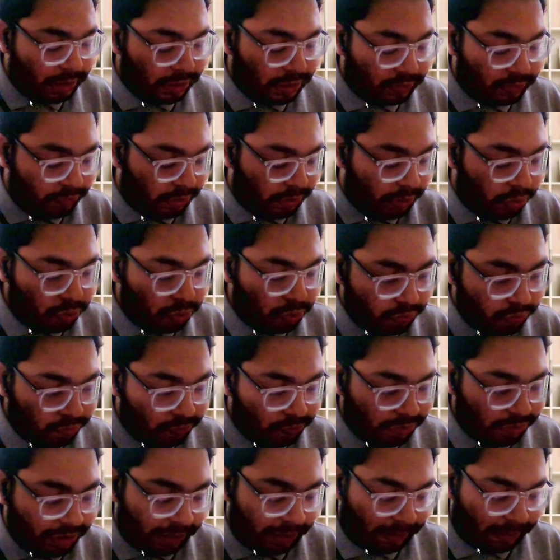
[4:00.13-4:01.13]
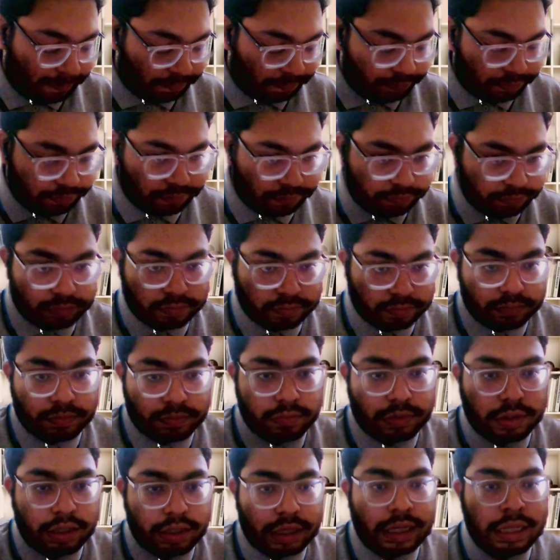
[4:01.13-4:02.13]
1 to 1,
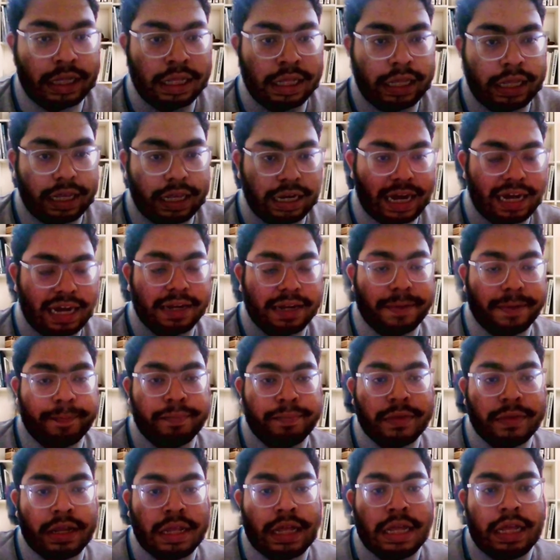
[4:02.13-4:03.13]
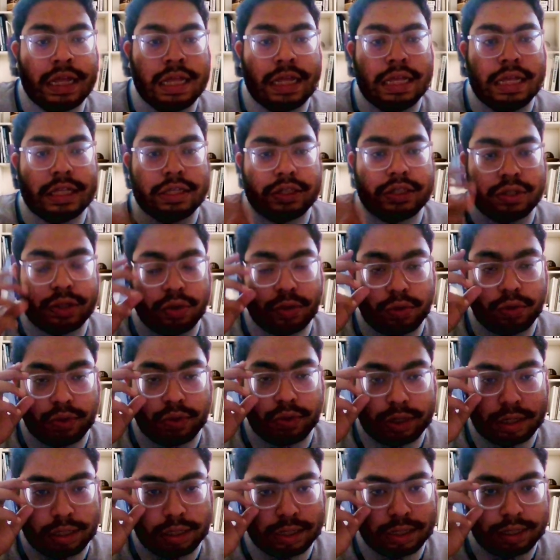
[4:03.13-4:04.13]
right? So
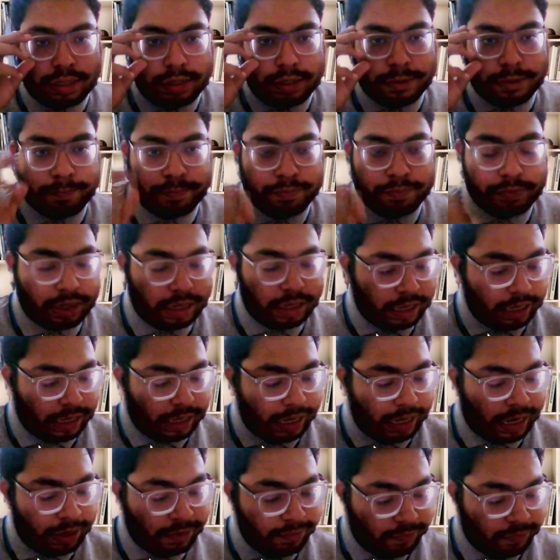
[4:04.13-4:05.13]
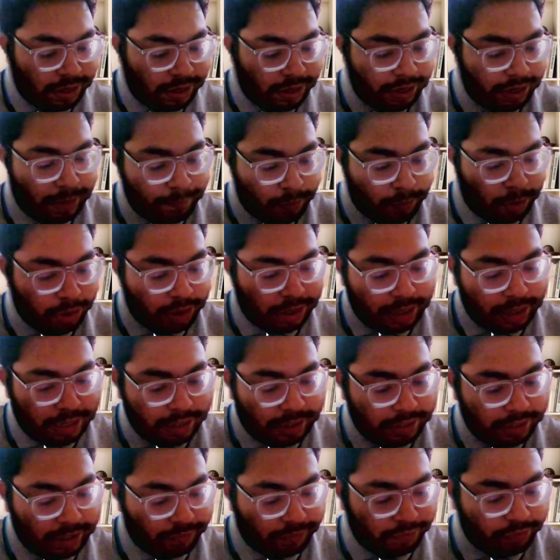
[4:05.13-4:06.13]
and one important
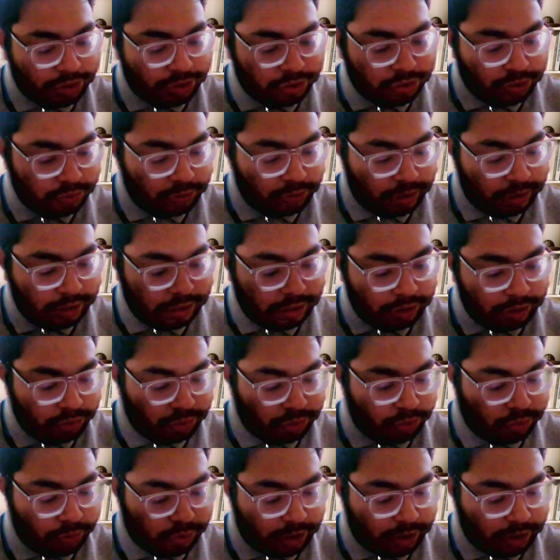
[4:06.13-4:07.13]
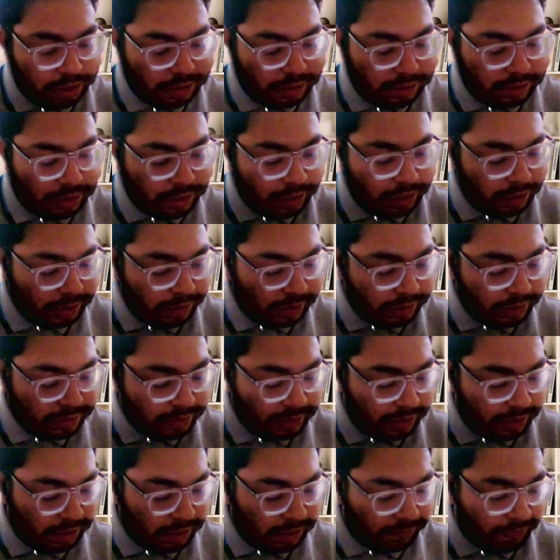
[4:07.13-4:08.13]
thing which you need to notice, that it
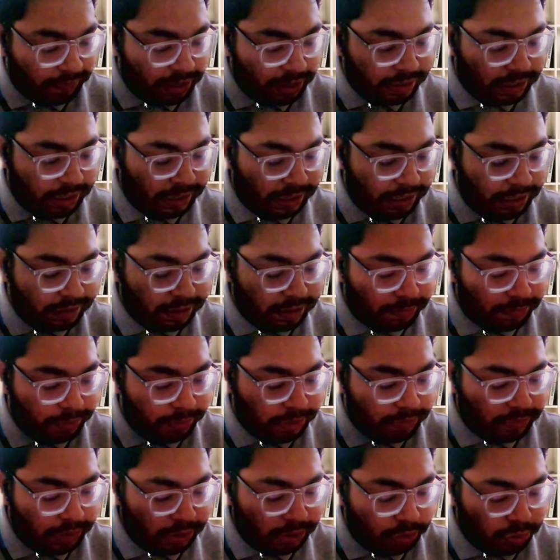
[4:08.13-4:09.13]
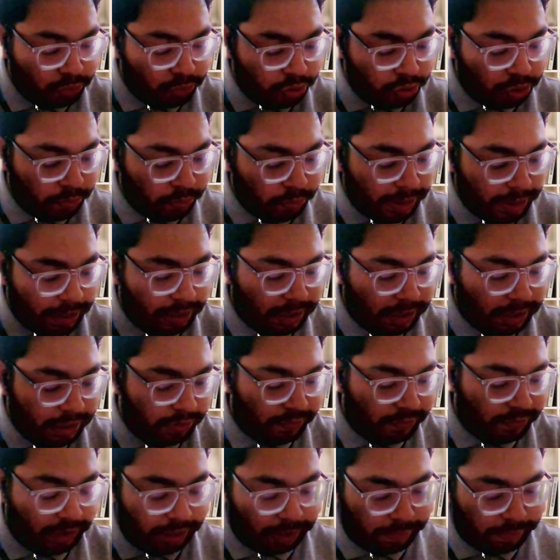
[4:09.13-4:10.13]
signifies the relation between two numerical
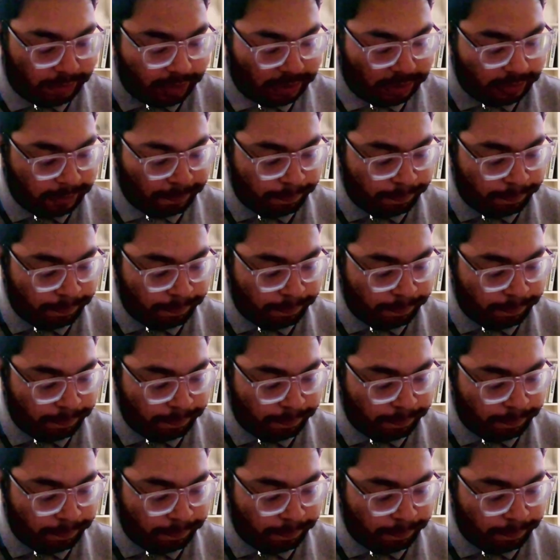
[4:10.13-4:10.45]
variables.